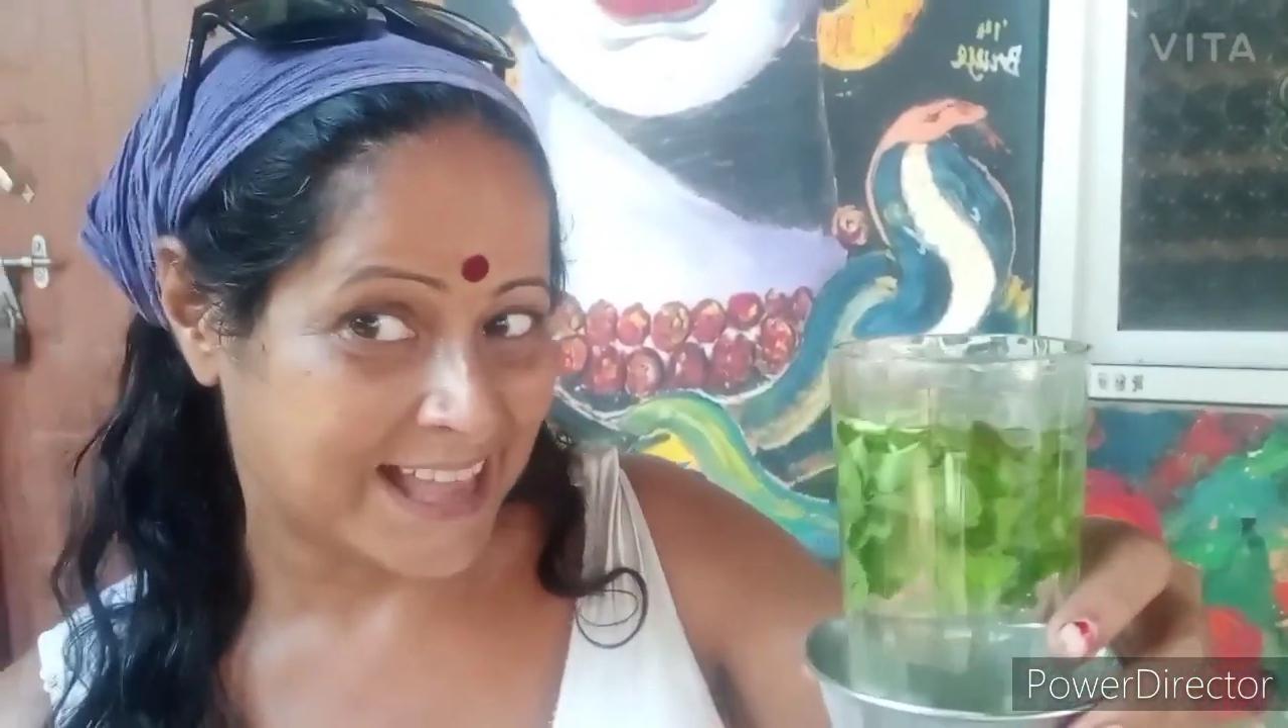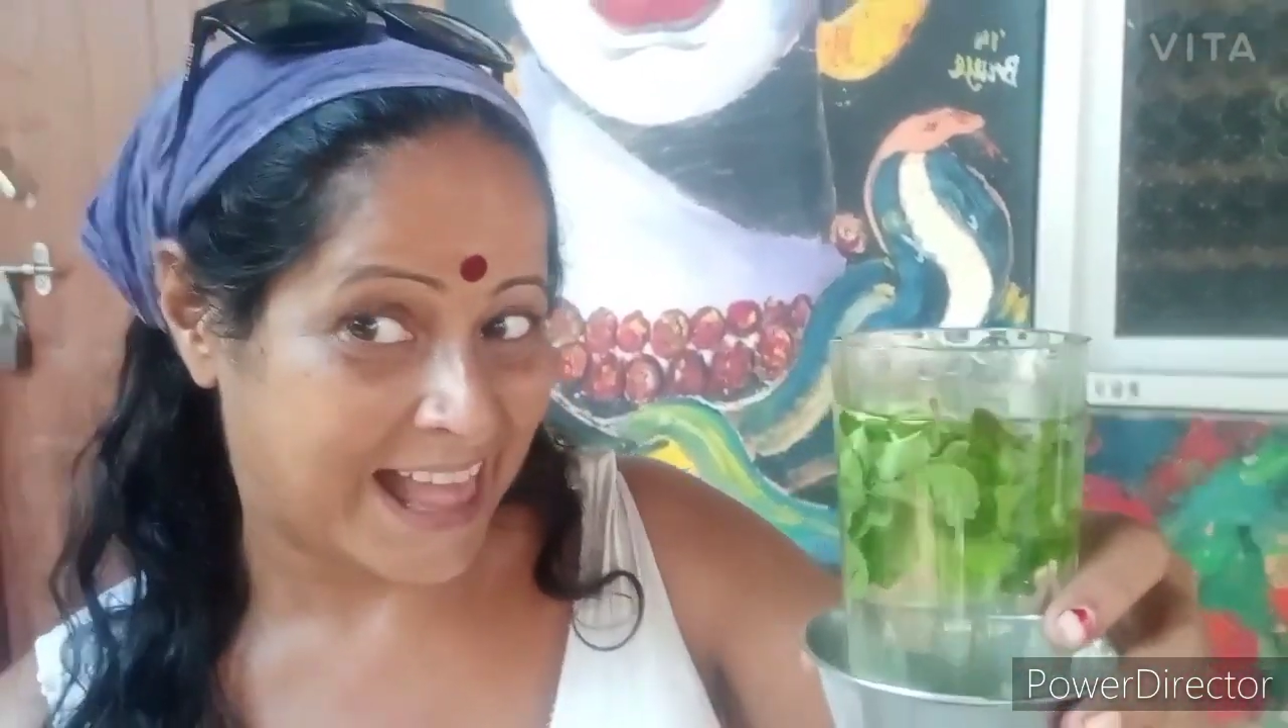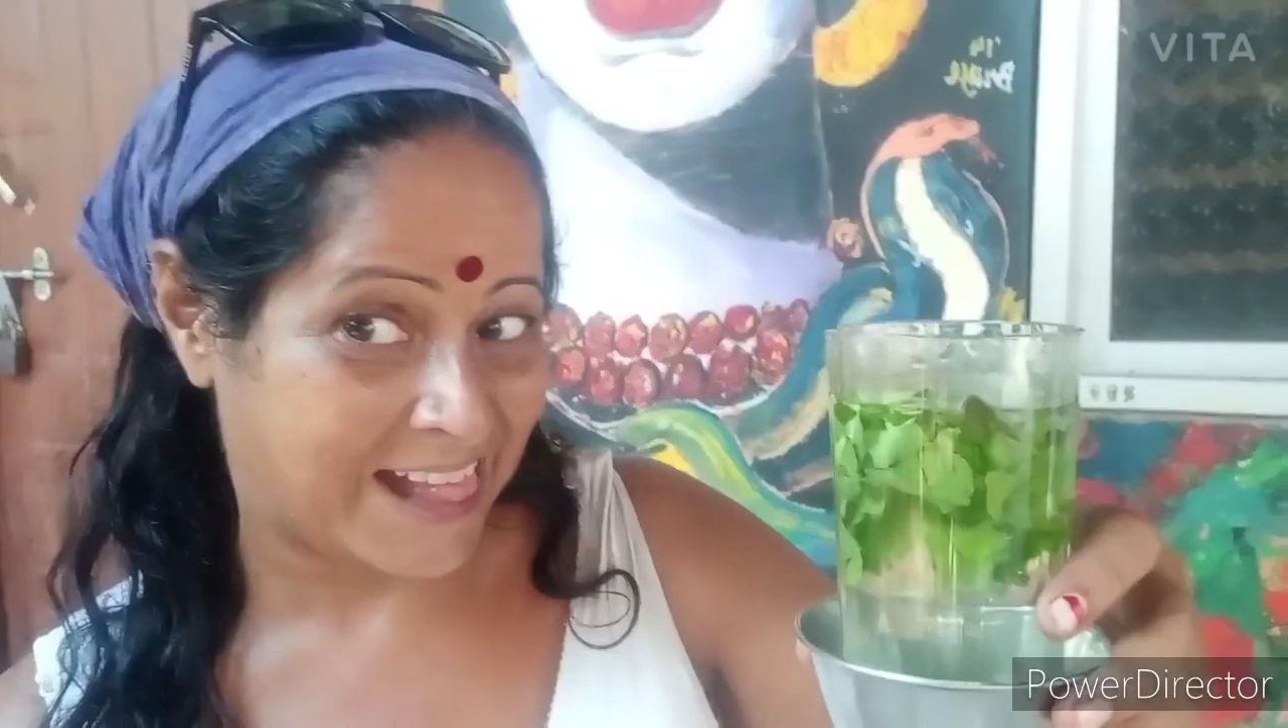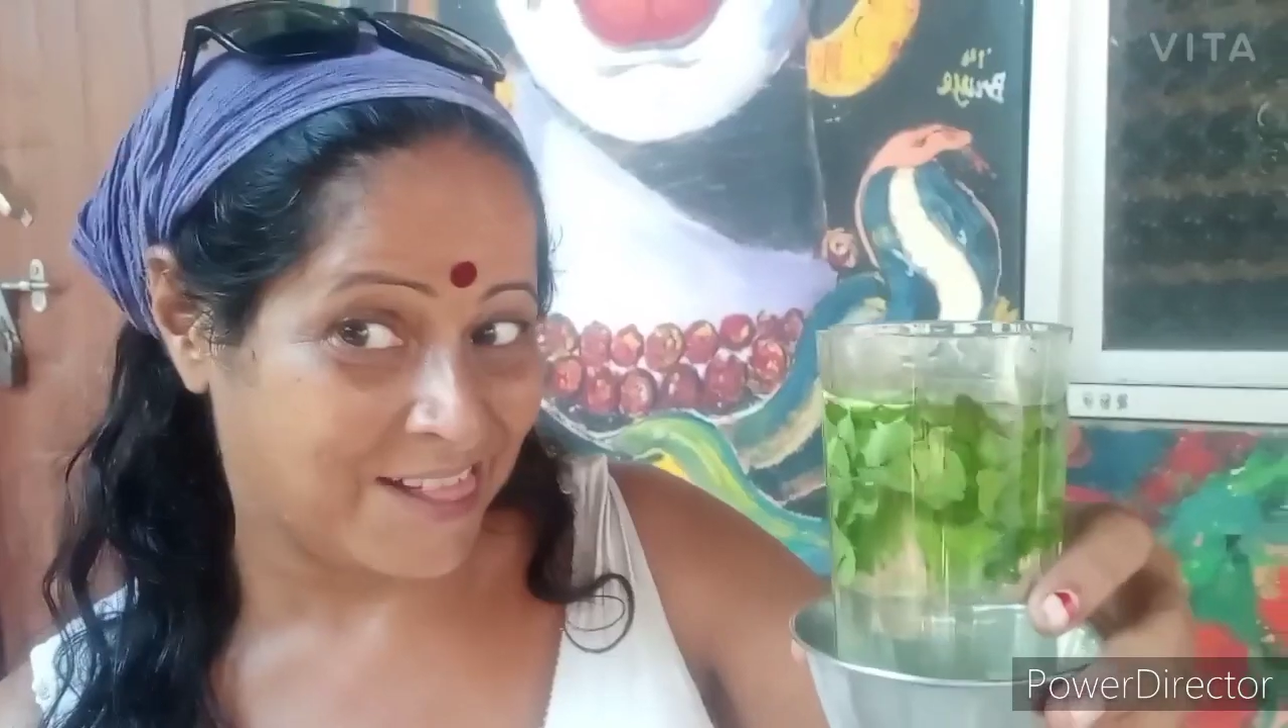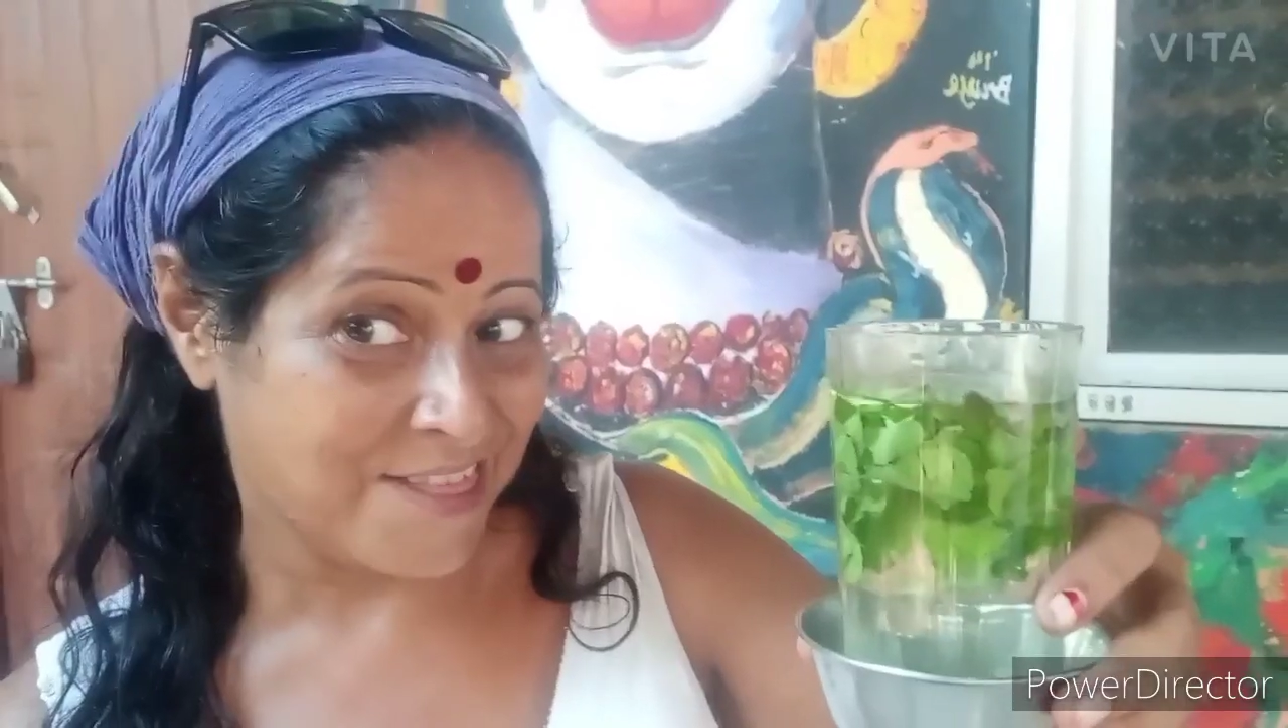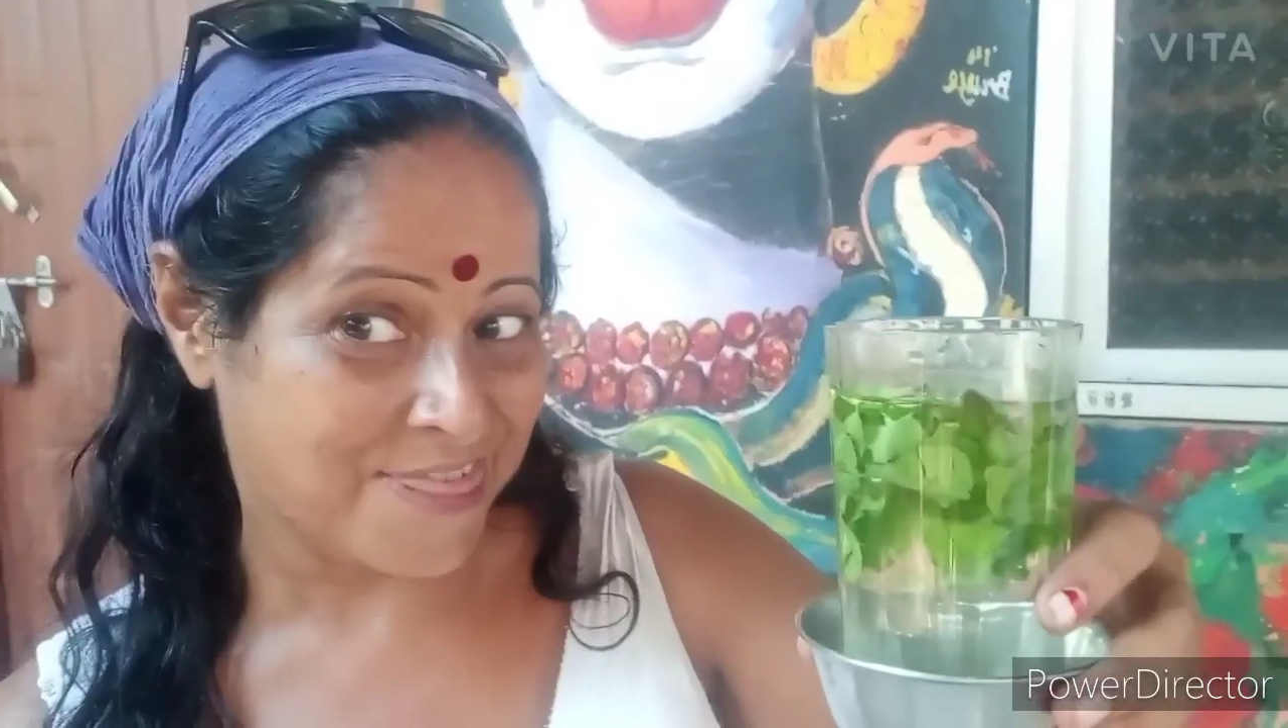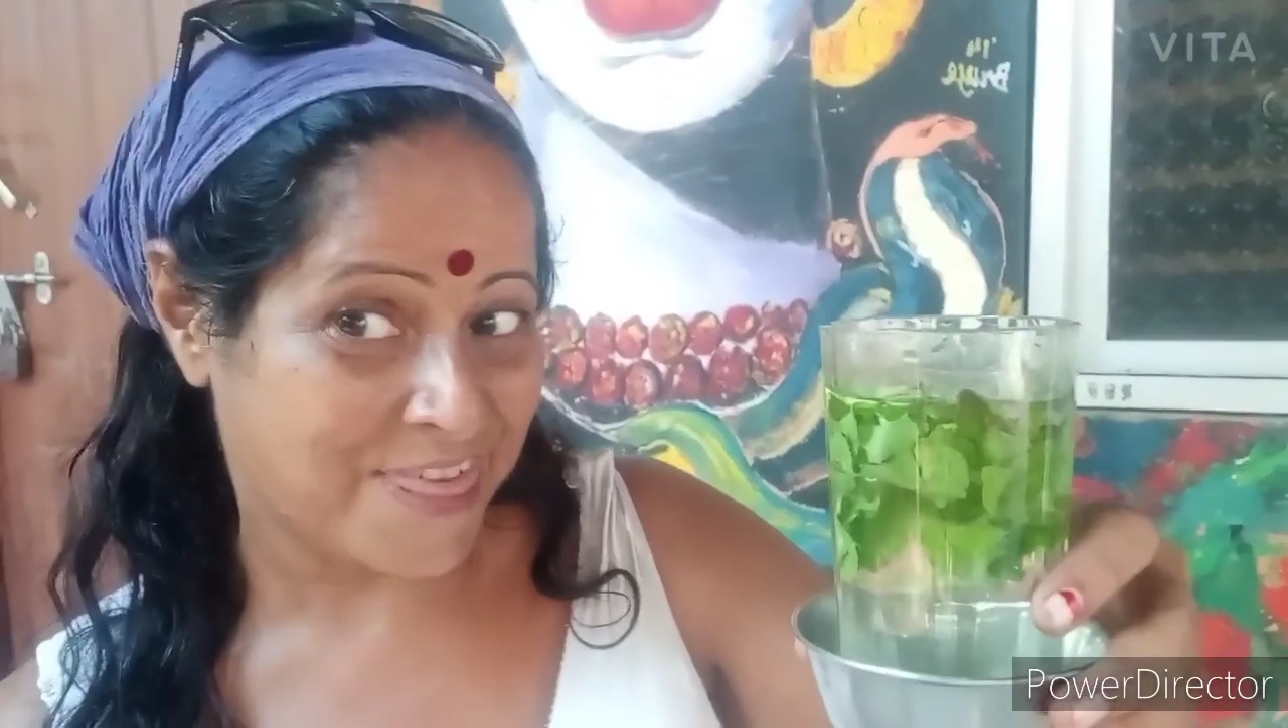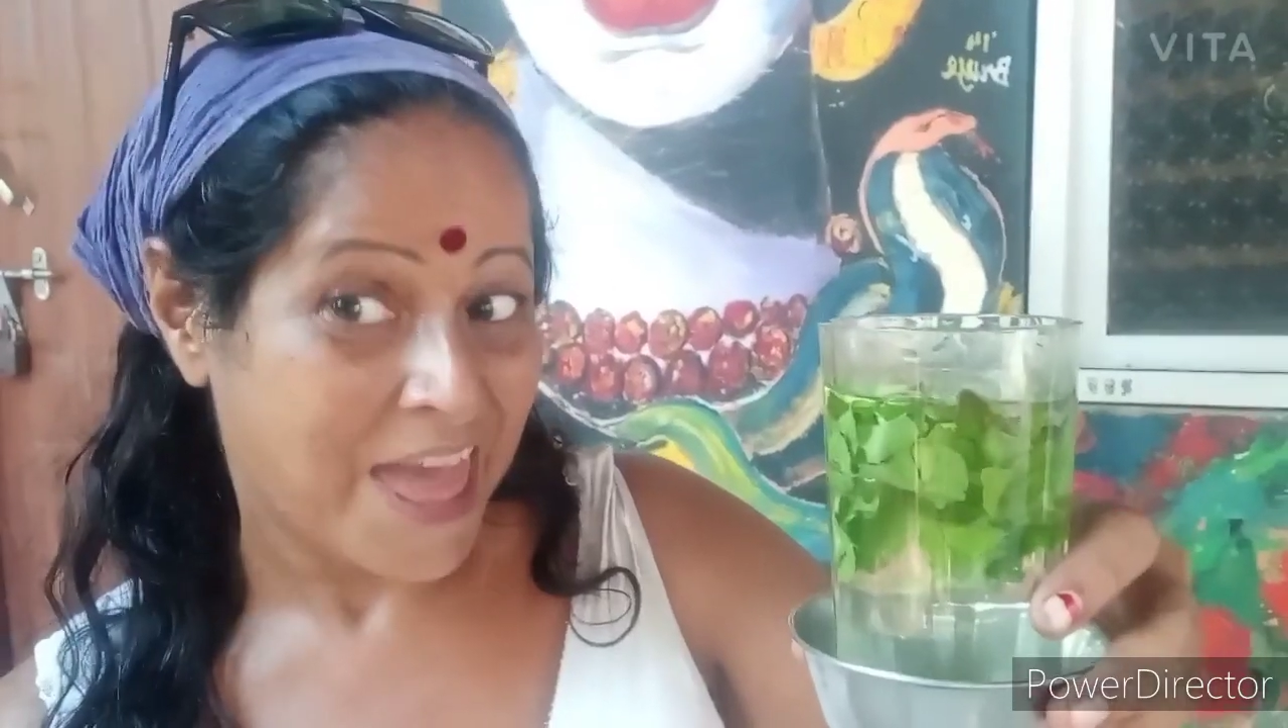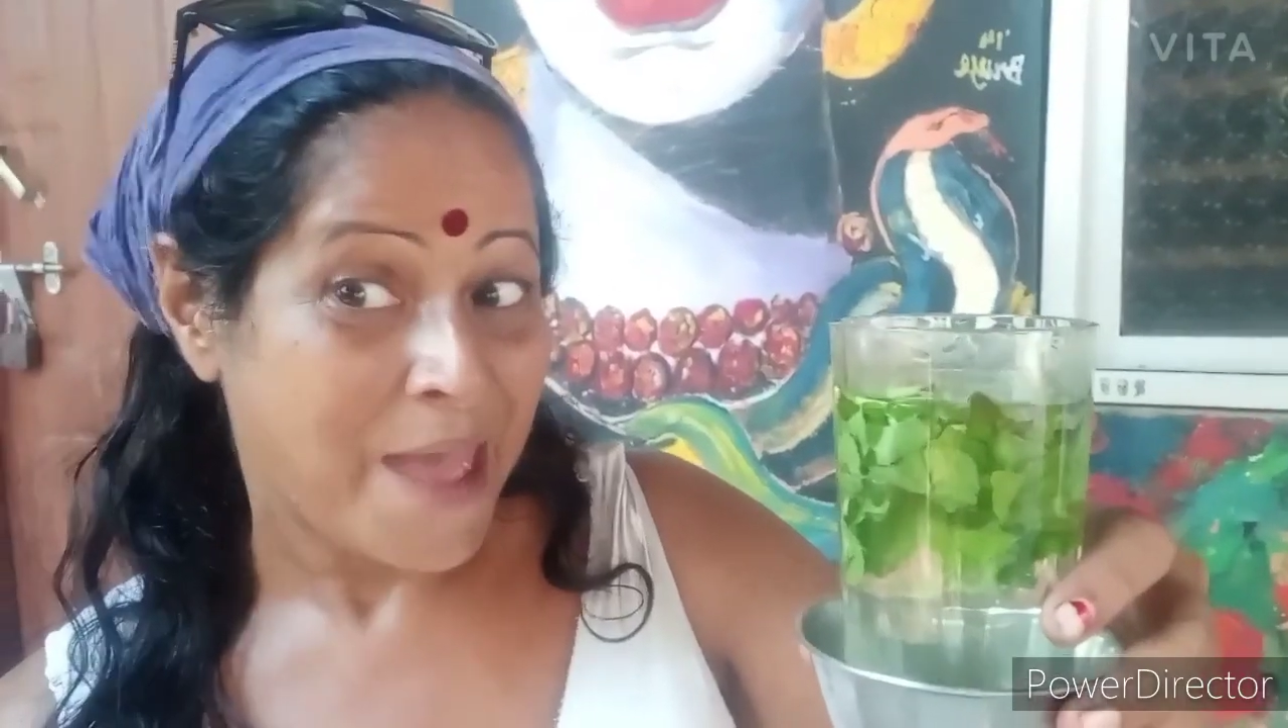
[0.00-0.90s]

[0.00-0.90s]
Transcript: health